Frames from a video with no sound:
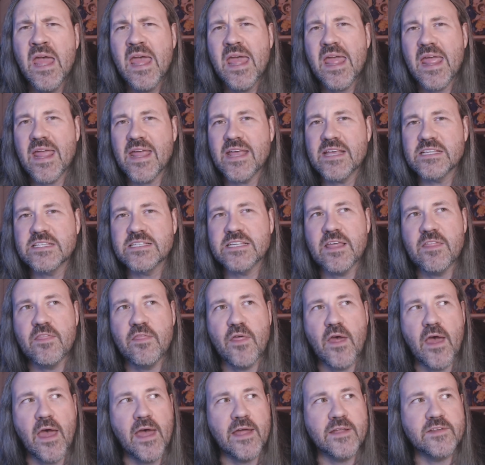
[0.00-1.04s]
is
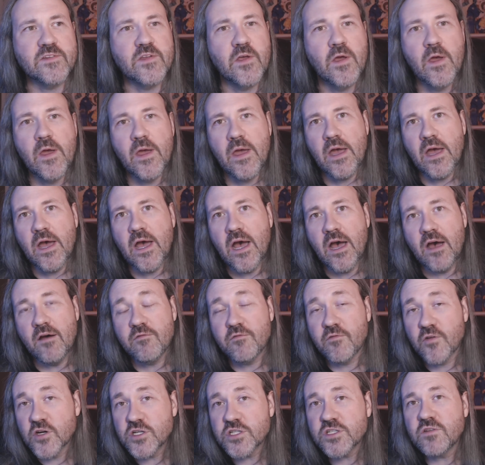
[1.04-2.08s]
that Uh,
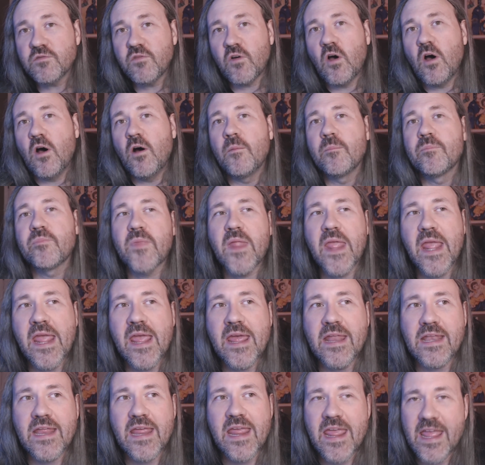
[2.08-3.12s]
first of all,
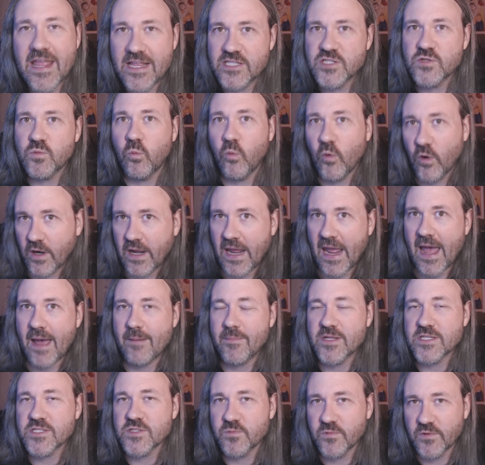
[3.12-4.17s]
it hits work
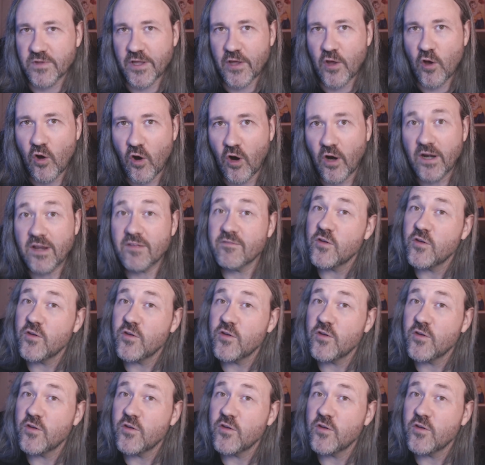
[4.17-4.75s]
habits really hard.